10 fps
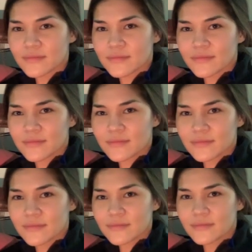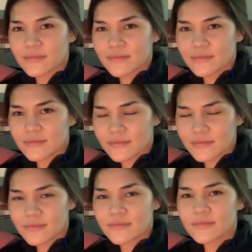
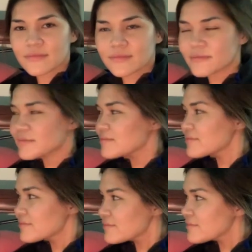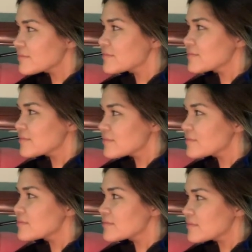
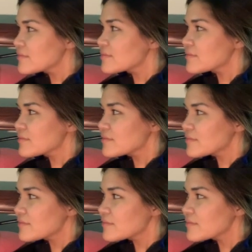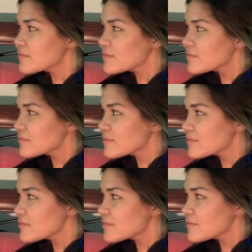
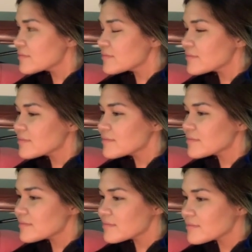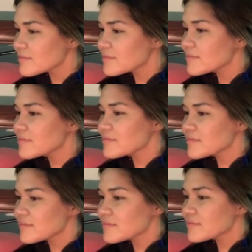
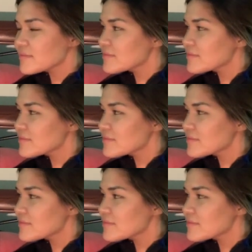(silent)